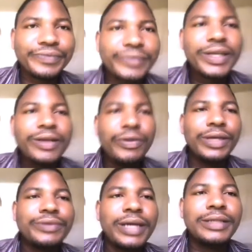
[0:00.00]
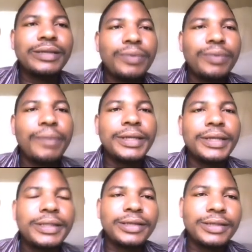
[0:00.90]
We need to write the probability
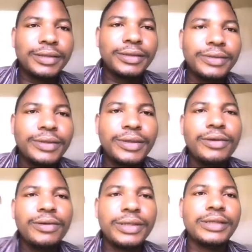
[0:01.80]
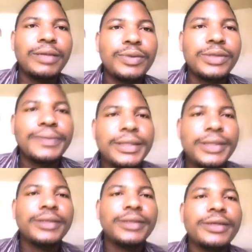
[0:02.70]
set or the sample space.
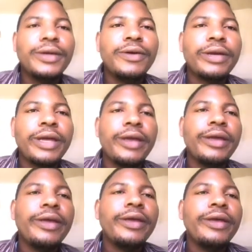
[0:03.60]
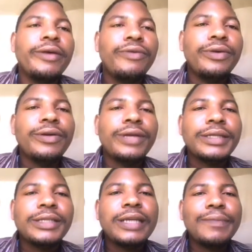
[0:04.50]
Okay, we know that the
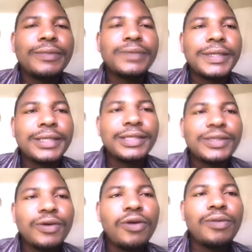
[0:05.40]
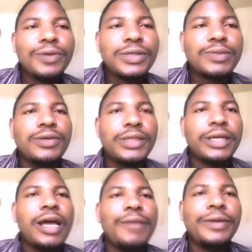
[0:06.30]
sample space is all possible
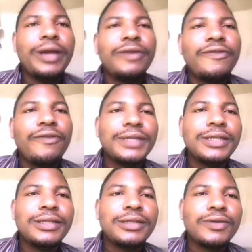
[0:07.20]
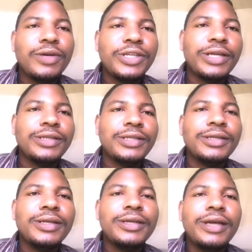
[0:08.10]
outcome, and from these questions
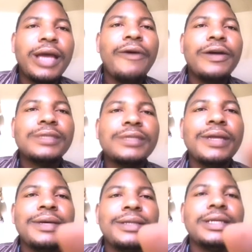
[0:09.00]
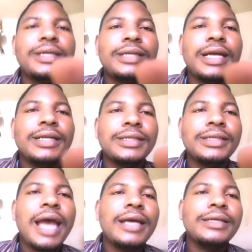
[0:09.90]
our experiment is that die
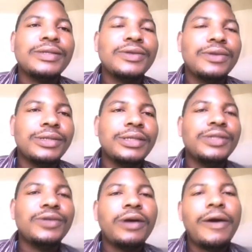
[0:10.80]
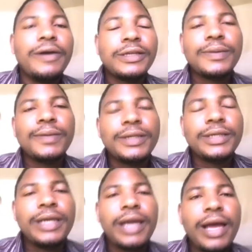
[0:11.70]
is tossed. So our experiment
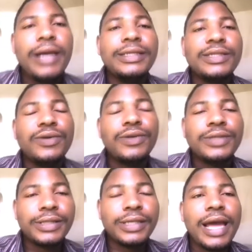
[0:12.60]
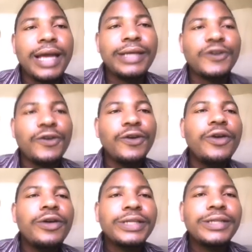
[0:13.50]
here is tossing the die. So
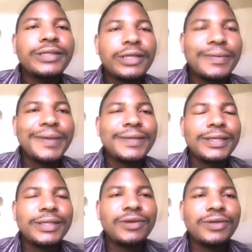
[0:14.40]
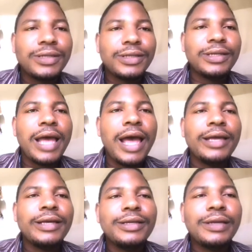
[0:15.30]
since the experiment is tossing the die,
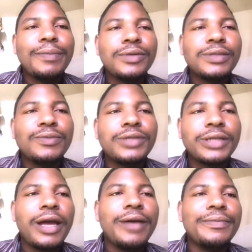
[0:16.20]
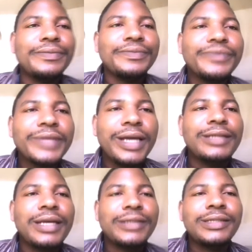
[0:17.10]
the possible outcome is the
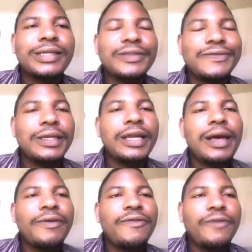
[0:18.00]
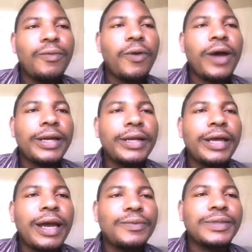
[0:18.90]
existence of the number from 1 up
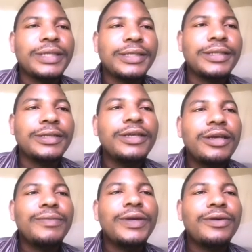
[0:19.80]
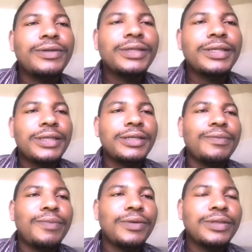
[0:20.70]
to 6. Because this
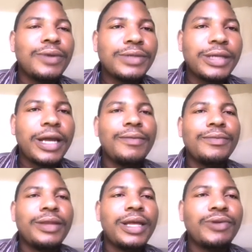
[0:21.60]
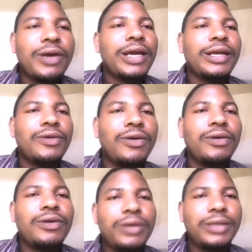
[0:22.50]
possible outcome, that's why you can call
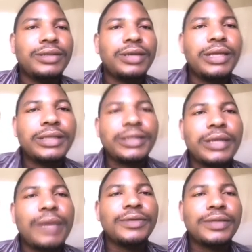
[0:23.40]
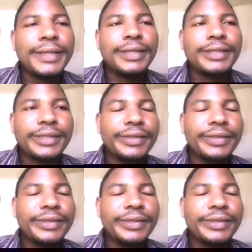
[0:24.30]
it as a sample space.